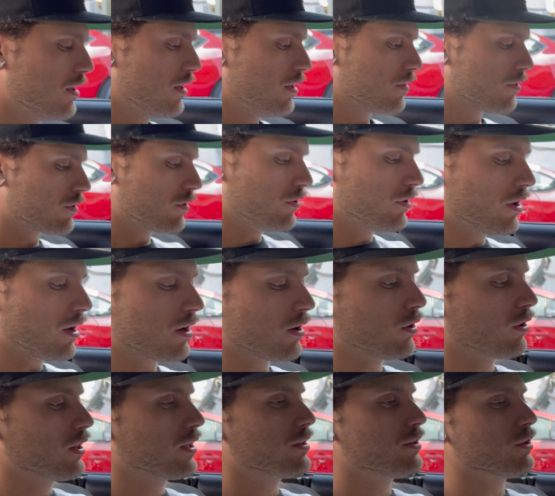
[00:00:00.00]
So not
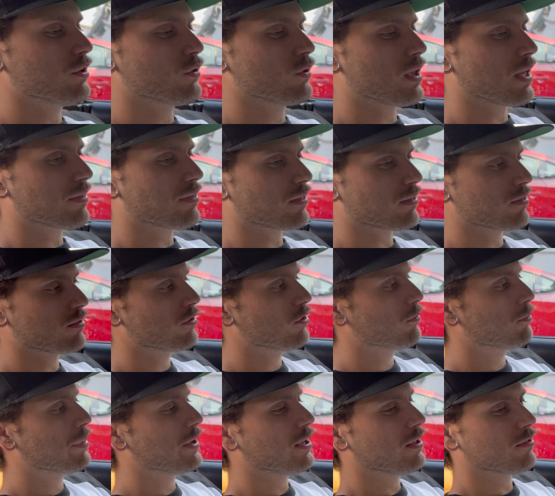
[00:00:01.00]
only do you get this new
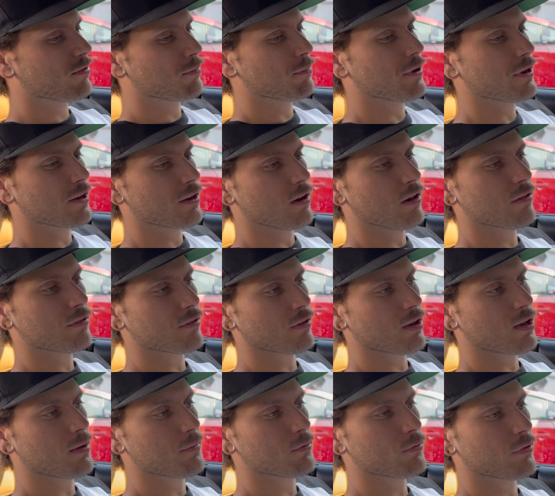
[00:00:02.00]
piece, but it also
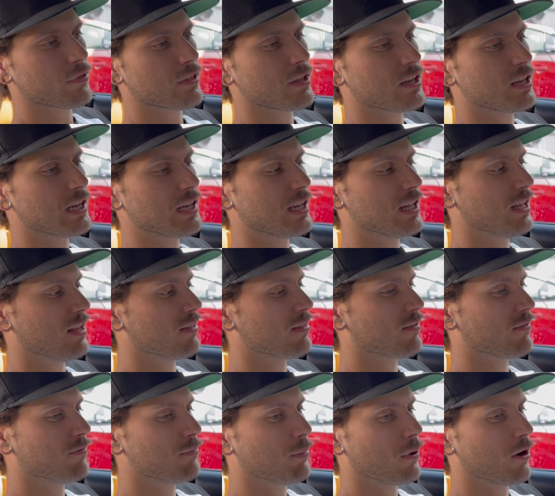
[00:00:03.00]
comes with an
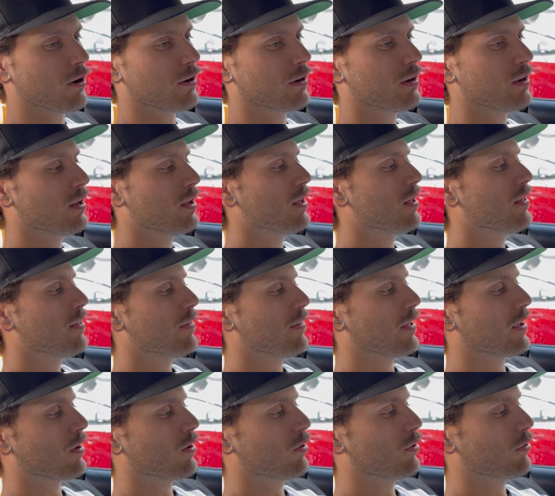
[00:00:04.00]
adhesive part
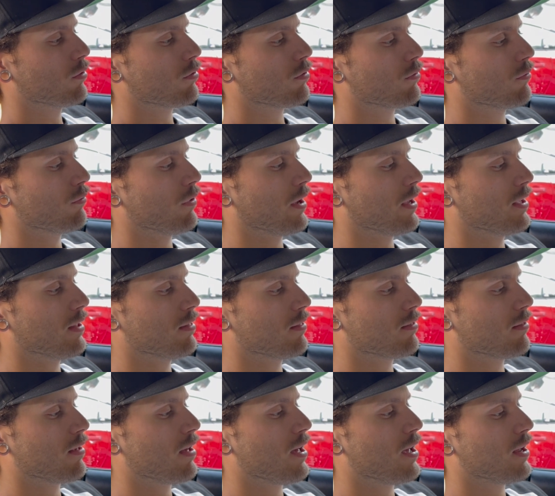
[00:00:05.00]
that goes right
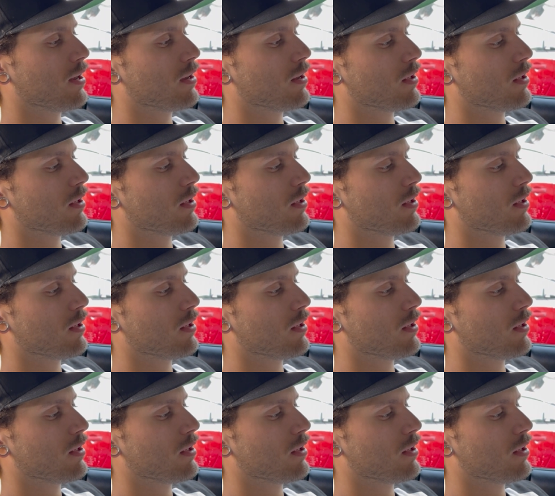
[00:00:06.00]
inside.